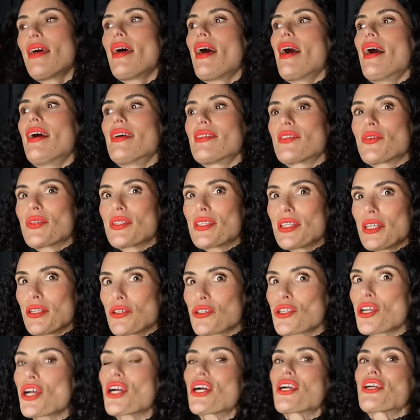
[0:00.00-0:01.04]
Uh, so it's
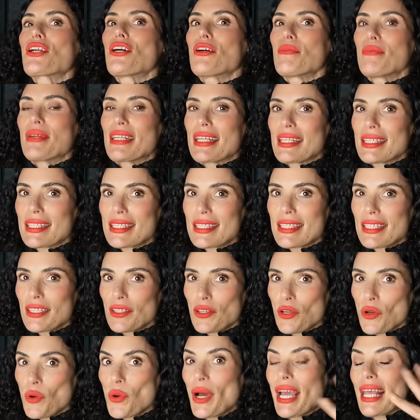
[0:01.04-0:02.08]
internal, but it's
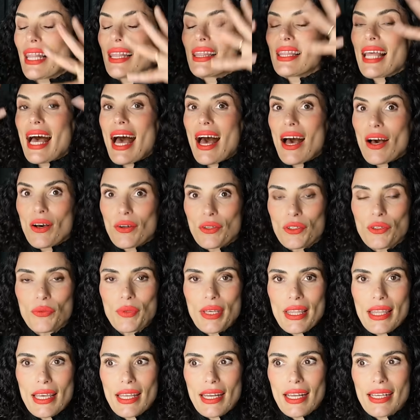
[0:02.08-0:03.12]
still quite loud
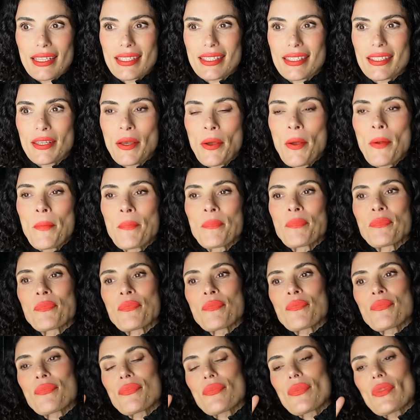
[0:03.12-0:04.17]
within us.
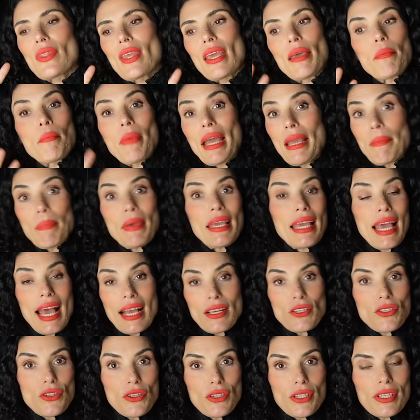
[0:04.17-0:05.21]
It might be
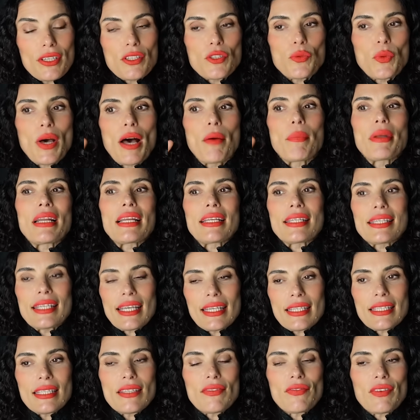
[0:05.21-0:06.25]
external as well, but it
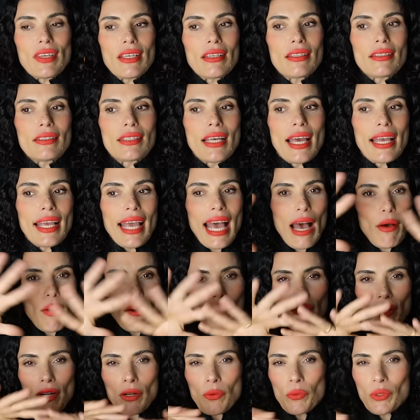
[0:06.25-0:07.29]
does feel like,
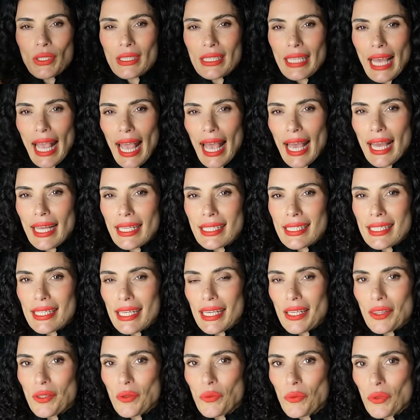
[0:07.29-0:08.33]
however, it will land
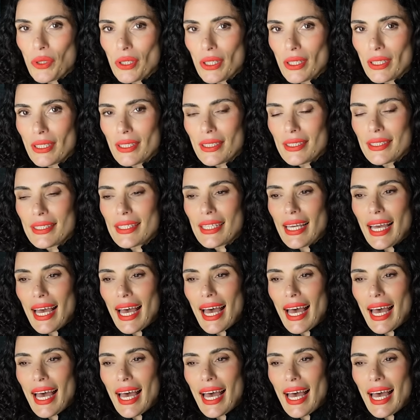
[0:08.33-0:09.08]
in the world,